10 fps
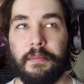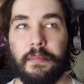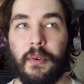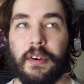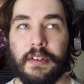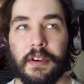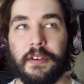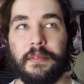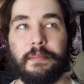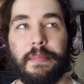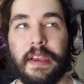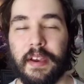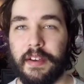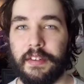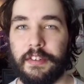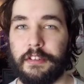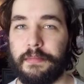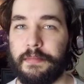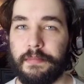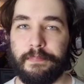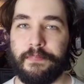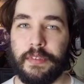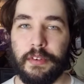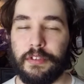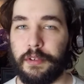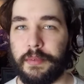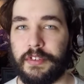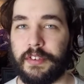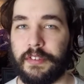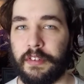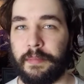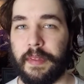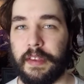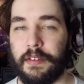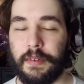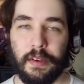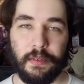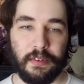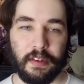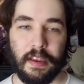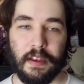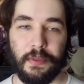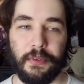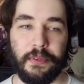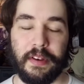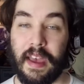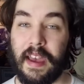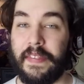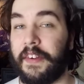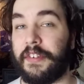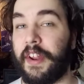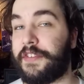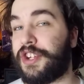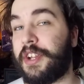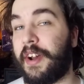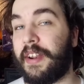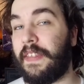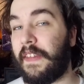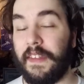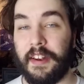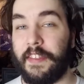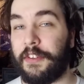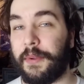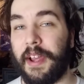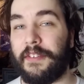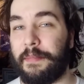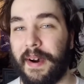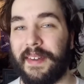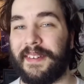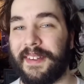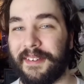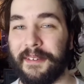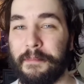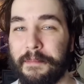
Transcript: Or don't, because YouTube is just something you use to get you through the day, and there's enough shit on it that none of this will ever bother you.